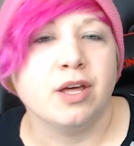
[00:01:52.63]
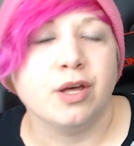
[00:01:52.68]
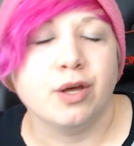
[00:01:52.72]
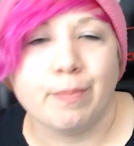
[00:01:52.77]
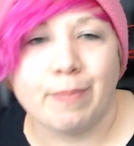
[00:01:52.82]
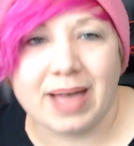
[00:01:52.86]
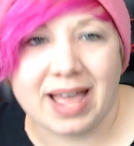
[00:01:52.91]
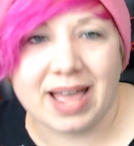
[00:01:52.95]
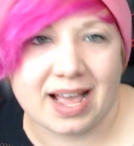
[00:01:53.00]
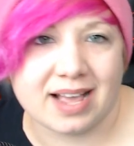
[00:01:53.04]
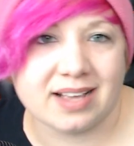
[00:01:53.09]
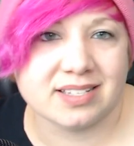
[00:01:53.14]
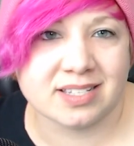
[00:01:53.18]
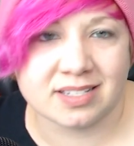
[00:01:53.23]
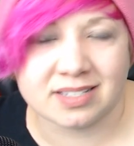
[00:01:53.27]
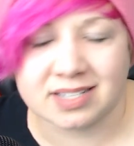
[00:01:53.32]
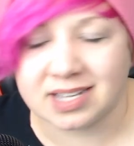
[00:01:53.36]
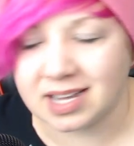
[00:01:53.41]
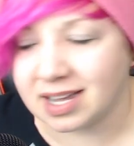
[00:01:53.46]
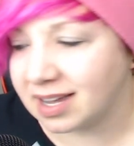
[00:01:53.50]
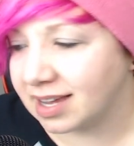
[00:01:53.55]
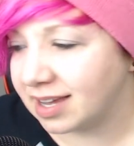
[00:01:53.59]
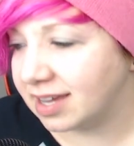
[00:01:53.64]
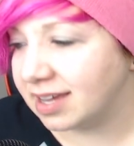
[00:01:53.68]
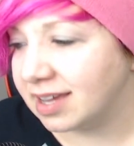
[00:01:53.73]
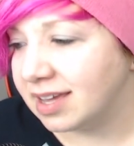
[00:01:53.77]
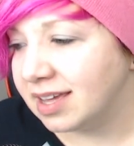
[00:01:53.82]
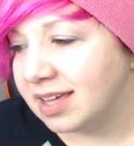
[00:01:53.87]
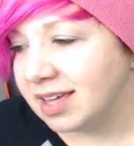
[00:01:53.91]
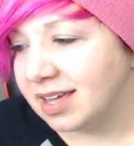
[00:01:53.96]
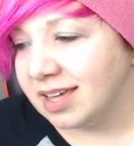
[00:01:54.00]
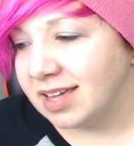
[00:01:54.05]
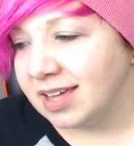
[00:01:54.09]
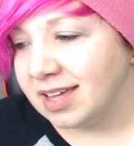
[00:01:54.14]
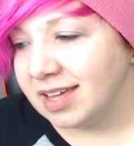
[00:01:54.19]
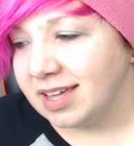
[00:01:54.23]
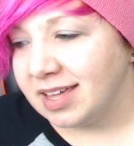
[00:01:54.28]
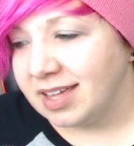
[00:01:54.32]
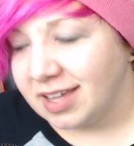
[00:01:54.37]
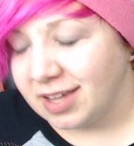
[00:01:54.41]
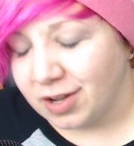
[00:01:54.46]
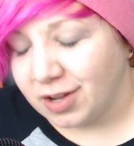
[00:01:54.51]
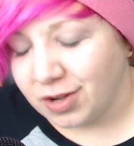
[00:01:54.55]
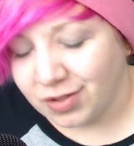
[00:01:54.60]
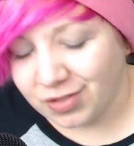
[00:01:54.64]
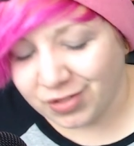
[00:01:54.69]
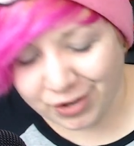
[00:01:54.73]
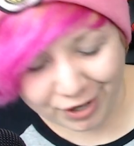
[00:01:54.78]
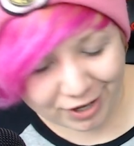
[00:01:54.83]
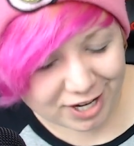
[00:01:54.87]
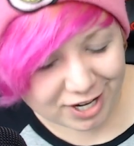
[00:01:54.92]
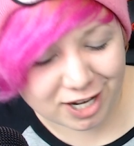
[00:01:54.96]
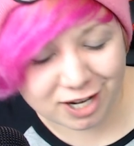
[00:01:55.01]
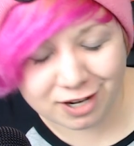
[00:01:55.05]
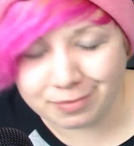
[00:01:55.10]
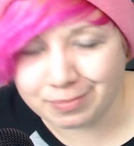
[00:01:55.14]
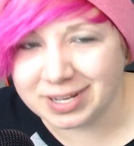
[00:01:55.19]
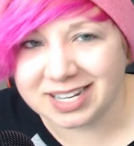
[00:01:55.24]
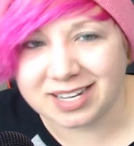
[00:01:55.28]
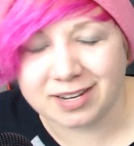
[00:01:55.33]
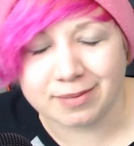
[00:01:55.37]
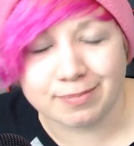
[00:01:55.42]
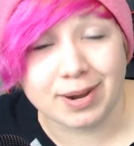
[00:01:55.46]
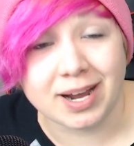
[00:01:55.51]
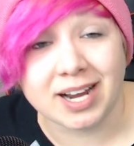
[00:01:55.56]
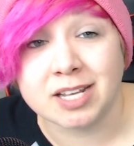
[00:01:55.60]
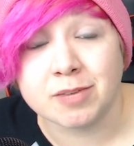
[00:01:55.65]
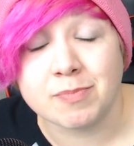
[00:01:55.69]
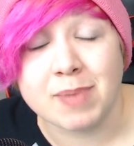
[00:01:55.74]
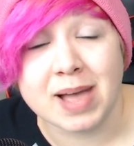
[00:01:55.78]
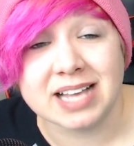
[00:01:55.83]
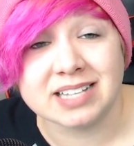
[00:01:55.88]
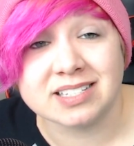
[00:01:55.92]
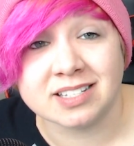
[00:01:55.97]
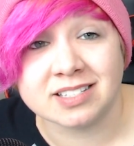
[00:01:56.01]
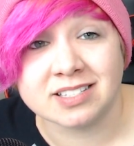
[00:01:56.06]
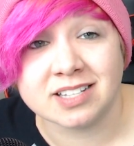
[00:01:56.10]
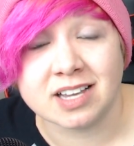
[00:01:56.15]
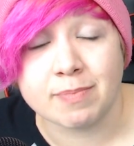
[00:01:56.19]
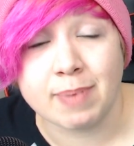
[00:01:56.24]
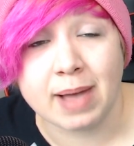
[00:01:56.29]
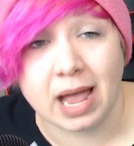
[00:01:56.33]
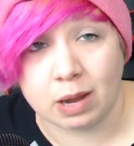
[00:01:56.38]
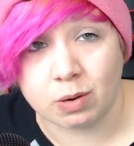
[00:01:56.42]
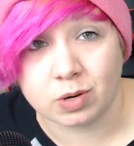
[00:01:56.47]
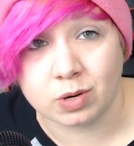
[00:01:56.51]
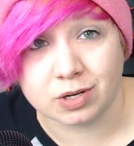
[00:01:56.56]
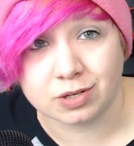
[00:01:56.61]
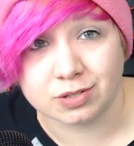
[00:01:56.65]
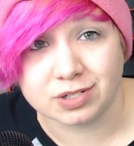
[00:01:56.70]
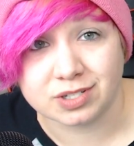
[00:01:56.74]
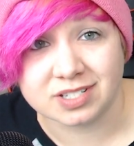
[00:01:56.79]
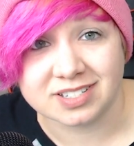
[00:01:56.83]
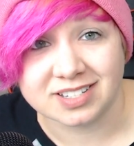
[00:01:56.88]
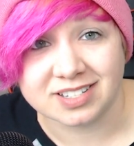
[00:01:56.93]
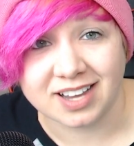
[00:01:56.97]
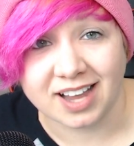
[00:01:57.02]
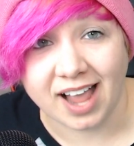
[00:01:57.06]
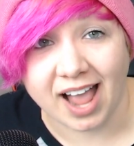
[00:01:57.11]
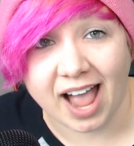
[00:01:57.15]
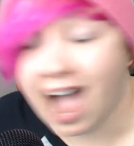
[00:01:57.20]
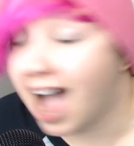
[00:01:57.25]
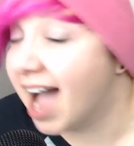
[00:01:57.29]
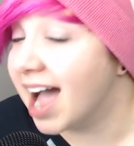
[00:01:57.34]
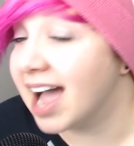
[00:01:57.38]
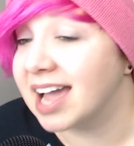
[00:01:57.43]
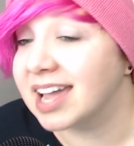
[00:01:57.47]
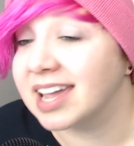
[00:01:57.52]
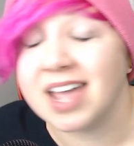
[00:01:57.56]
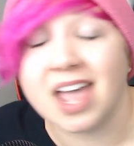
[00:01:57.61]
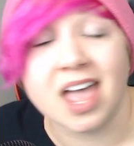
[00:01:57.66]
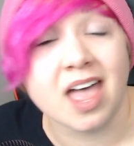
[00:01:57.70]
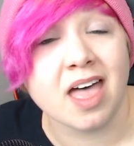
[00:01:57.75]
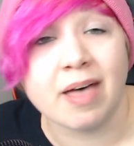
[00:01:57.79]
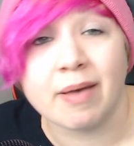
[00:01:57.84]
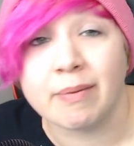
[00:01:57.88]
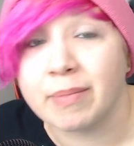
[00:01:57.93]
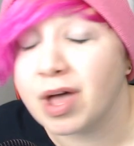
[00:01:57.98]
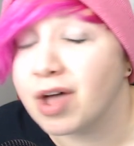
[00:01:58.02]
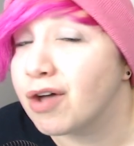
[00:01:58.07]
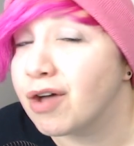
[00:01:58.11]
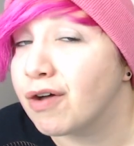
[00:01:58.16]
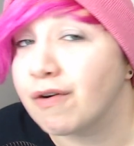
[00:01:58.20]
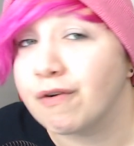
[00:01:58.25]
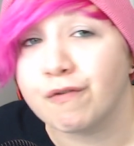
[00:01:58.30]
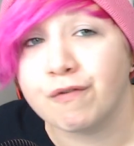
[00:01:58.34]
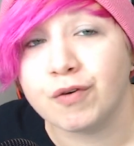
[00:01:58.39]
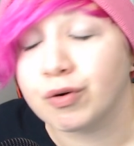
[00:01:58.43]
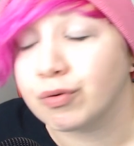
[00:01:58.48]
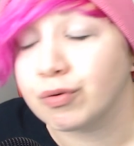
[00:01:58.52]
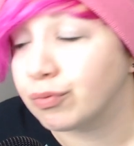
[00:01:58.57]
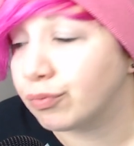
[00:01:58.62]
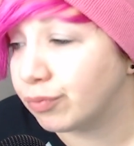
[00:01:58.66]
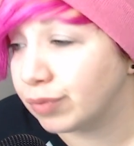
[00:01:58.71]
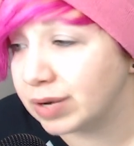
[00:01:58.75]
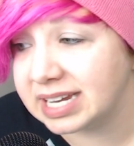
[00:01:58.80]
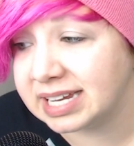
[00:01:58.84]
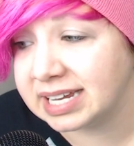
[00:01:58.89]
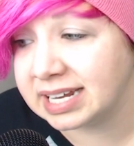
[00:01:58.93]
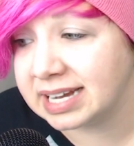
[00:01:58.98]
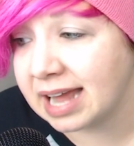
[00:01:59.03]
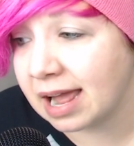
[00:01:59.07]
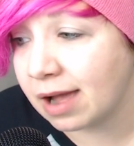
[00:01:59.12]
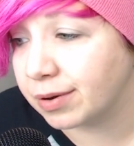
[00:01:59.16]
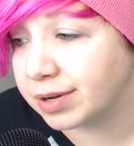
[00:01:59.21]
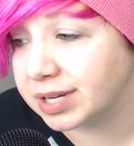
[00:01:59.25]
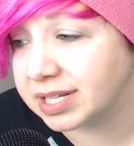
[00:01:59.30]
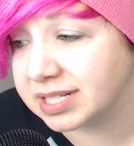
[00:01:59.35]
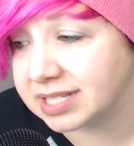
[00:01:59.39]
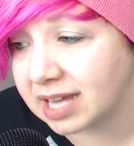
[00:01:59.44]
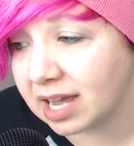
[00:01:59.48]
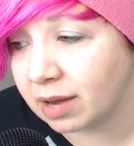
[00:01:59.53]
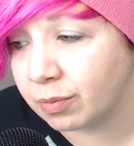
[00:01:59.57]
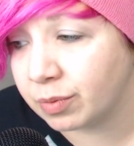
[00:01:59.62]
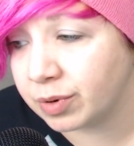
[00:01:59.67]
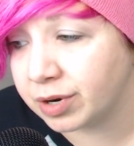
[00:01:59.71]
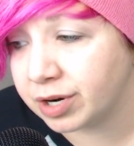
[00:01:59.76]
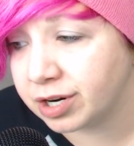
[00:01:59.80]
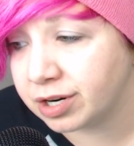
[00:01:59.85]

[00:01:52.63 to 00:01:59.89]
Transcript: past Sentai. They're going to be combining past Sentai powers. I am freaking out because I want to